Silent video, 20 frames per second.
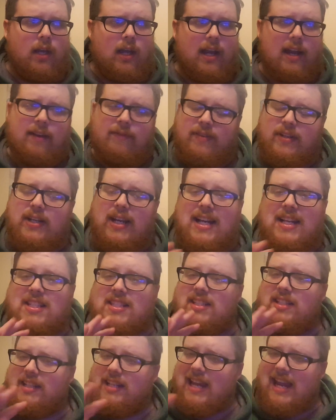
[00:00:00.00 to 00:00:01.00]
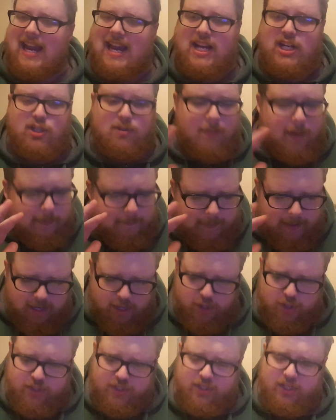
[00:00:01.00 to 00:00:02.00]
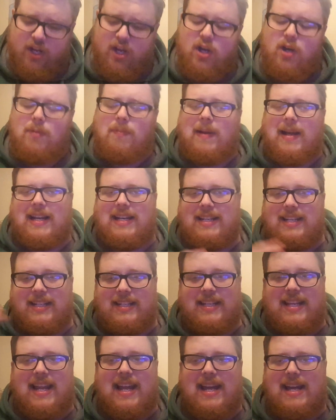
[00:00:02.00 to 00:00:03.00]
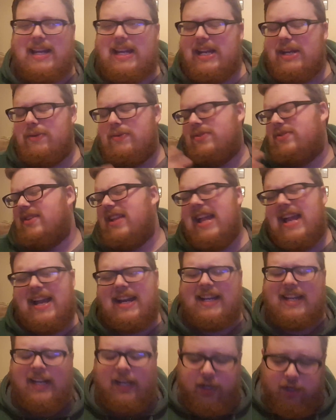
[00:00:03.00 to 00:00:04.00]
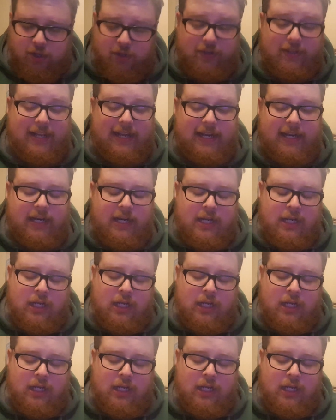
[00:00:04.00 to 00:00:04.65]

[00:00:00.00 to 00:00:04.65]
if you guys catch my Periscope, I did that. It was lagging and all that.